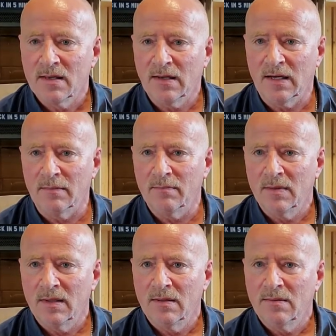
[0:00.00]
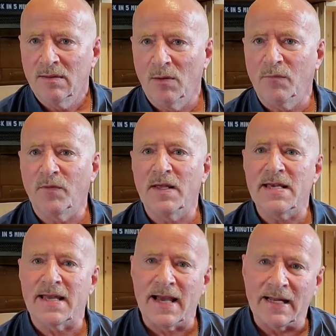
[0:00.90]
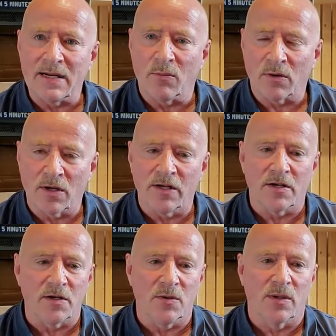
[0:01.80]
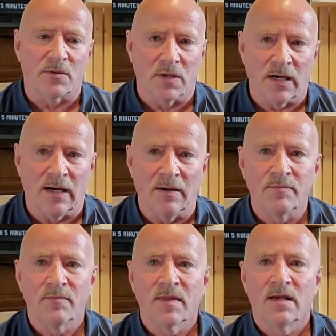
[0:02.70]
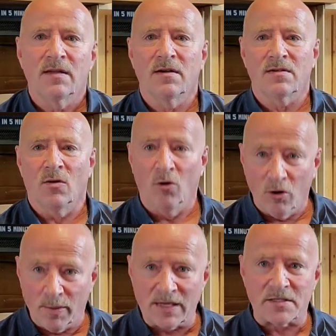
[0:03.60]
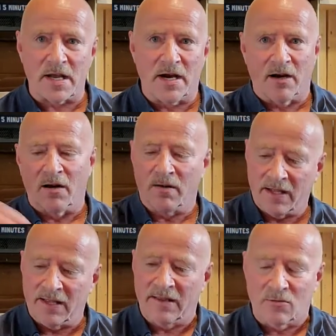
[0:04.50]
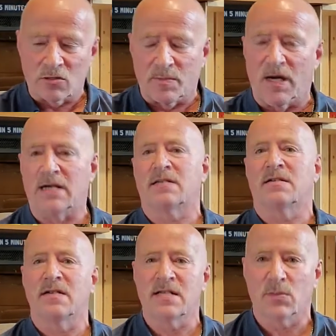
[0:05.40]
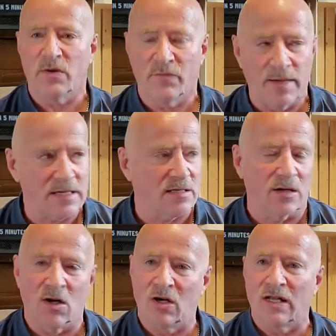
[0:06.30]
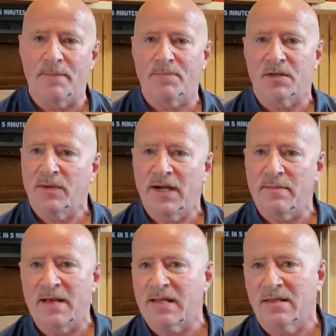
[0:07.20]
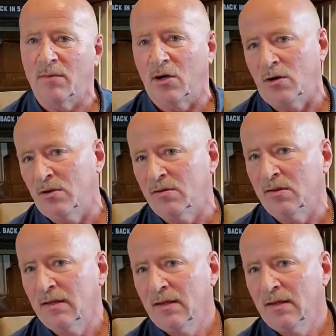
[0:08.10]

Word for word: um, hopefully you get it. We're going to do a draw. There's a whole bunch of yarn in those boxes. We've mixed it all up to try to make them all